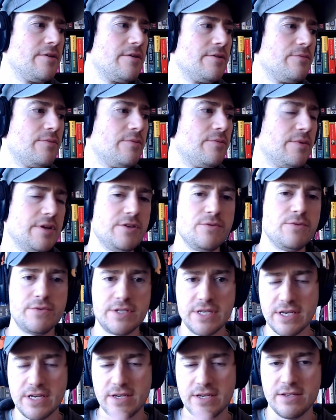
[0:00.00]
what you
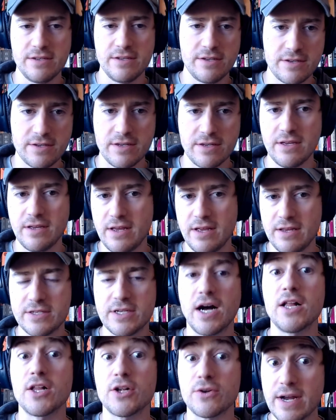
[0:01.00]
see in
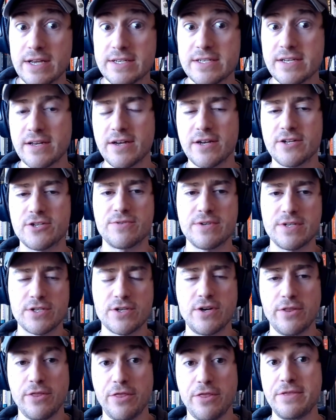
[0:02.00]
dollarizing countries
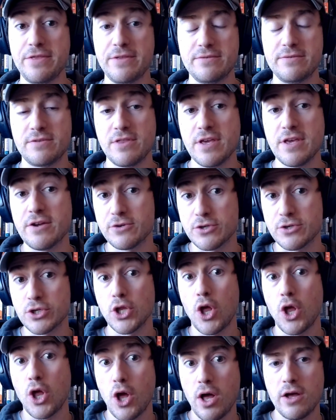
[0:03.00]
called Thier's
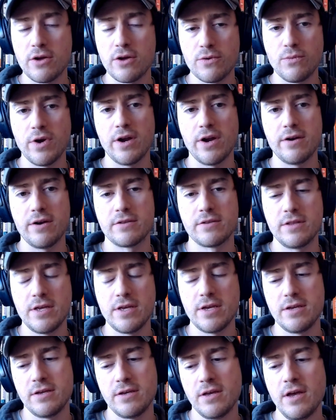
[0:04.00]
law, where
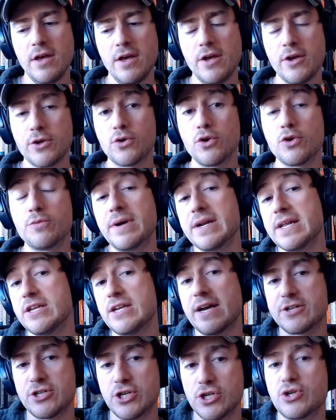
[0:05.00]
the good money
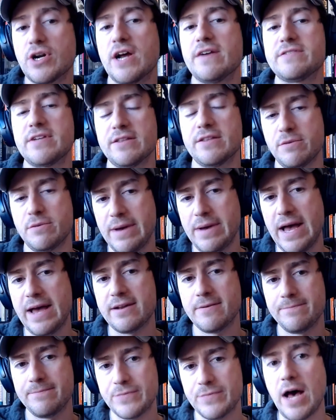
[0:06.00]
actually drives out the
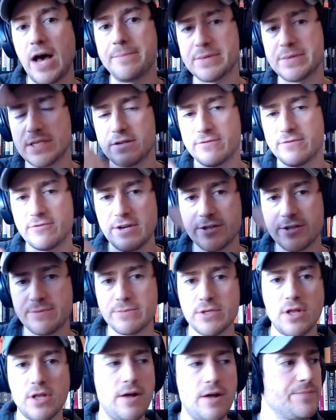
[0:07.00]
bad, the opposite of
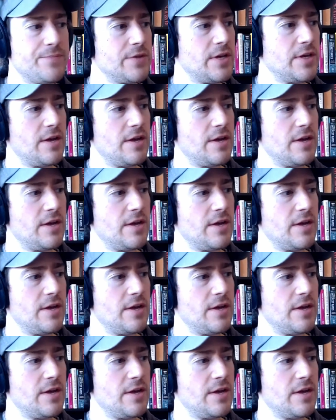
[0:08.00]
Gresham's law.